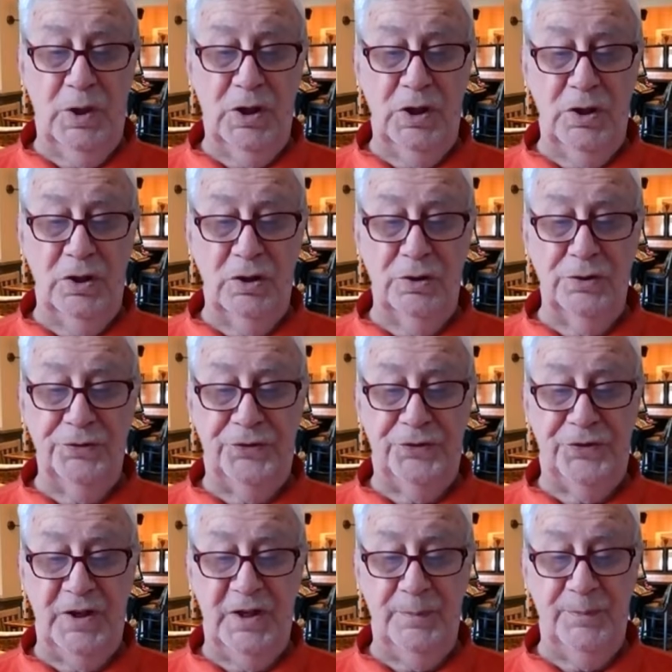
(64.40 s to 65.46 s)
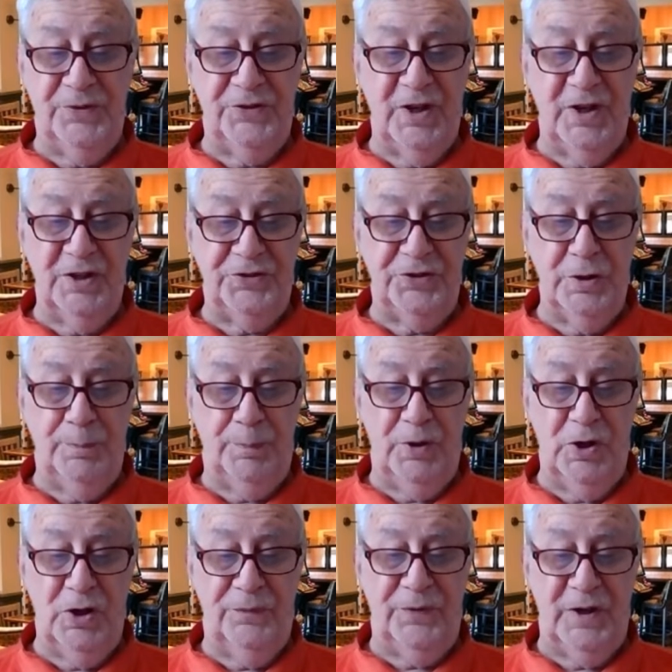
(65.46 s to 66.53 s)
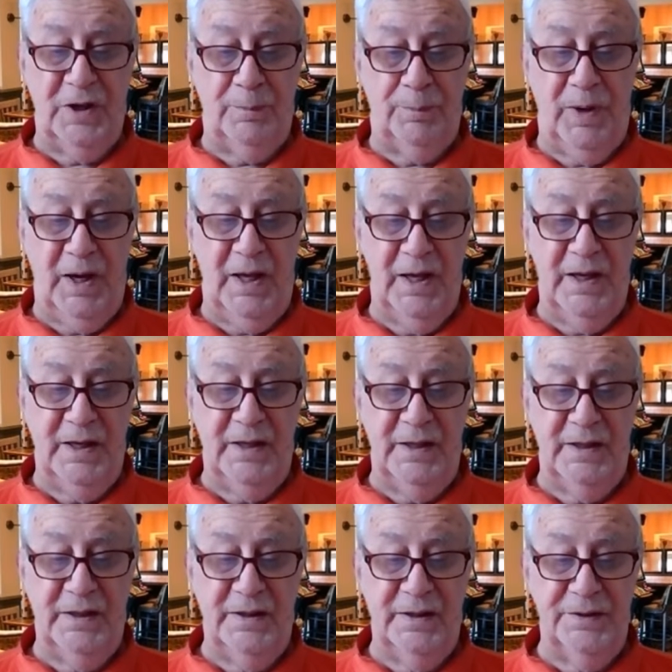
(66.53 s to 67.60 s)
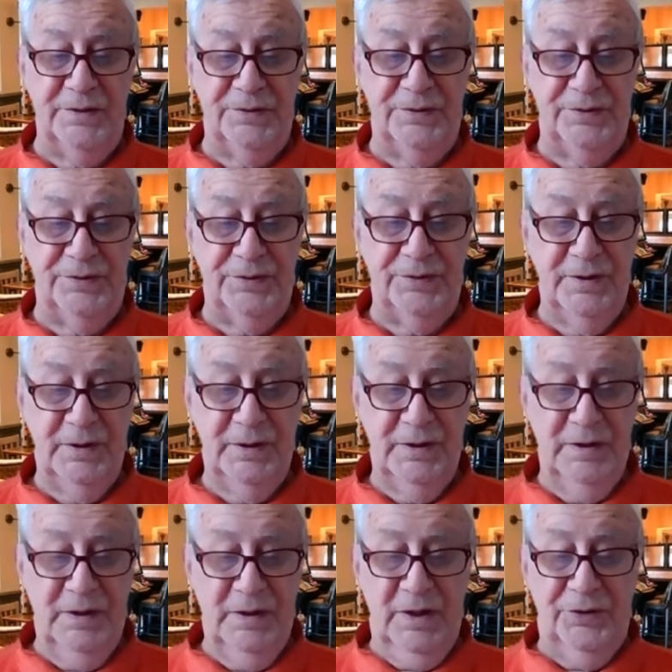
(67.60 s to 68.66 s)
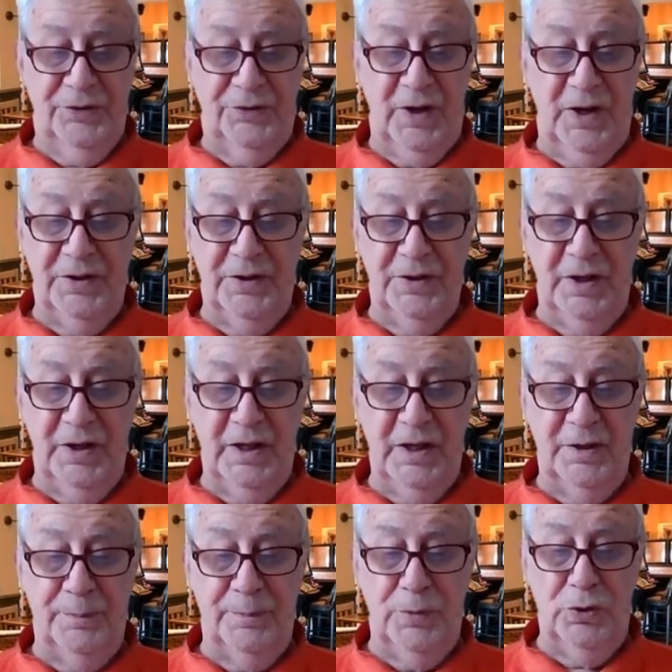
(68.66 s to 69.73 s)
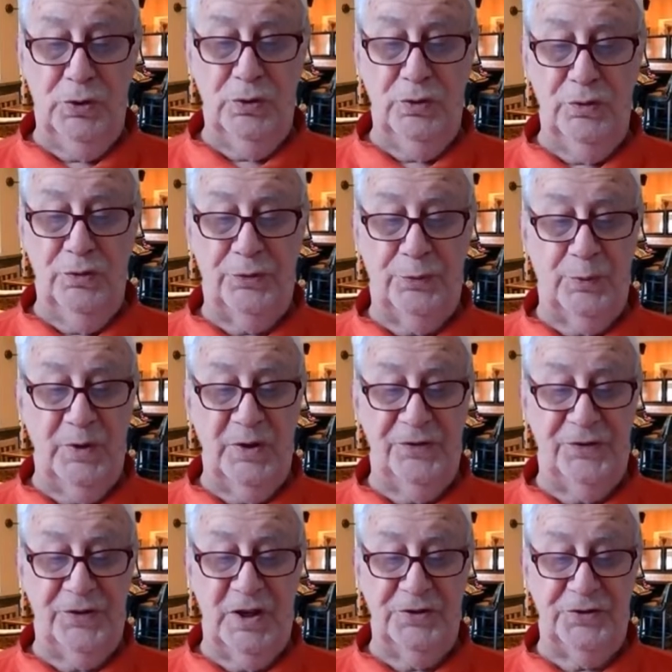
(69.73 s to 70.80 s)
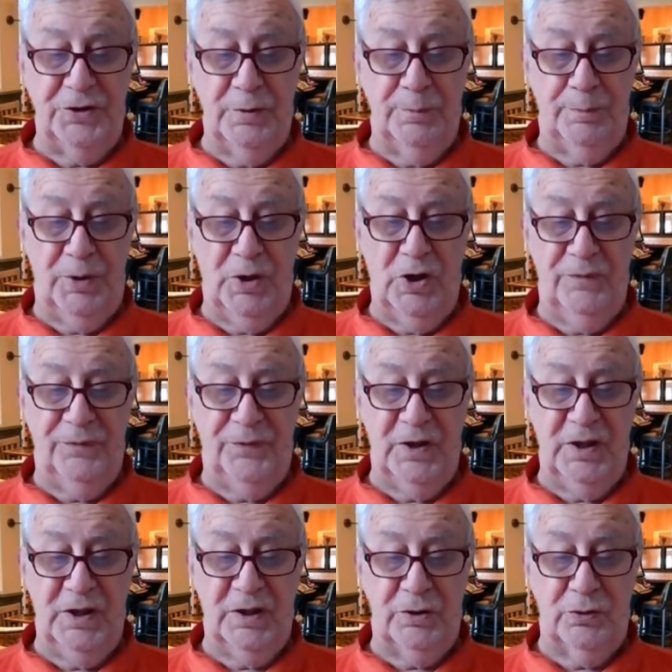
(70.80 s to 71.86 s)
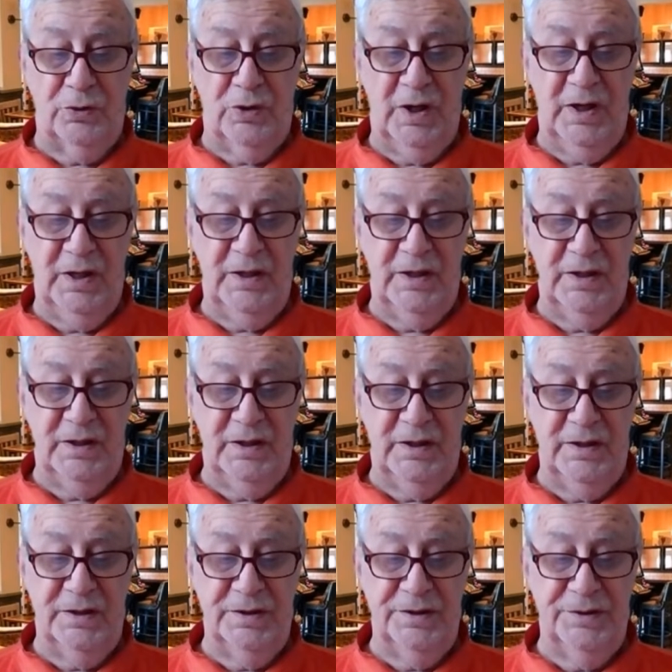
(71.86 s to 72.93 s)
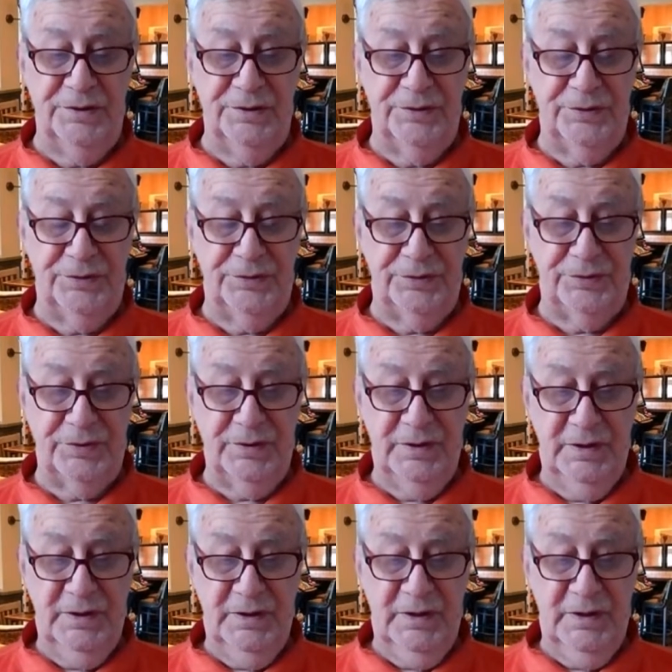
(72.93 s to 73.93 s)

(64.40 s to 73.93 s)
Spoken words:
the world seems such a perfect place. Suddenly it moves with such a perfect grace.